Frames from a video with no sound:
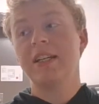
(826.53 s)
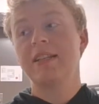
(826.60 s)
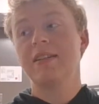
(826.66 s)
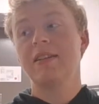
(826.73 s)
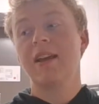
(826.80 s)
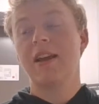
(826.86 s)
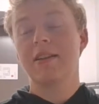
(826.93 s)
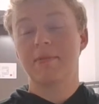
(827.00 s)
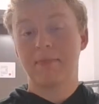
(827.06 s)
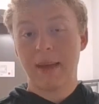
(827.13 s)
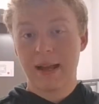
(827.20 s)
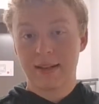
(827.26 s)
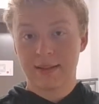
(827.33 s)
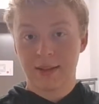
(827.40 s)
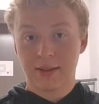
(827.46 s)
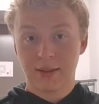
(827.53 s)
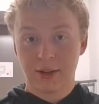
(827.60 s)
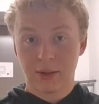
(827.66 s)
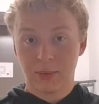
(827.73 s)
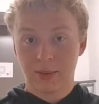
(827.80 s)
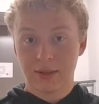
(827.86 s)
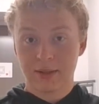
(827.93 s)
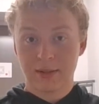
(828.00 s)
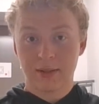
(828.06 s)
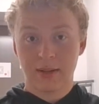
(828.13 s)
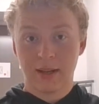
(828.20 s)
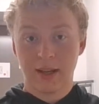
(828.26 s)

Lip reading: isn't as bad as I thought it was.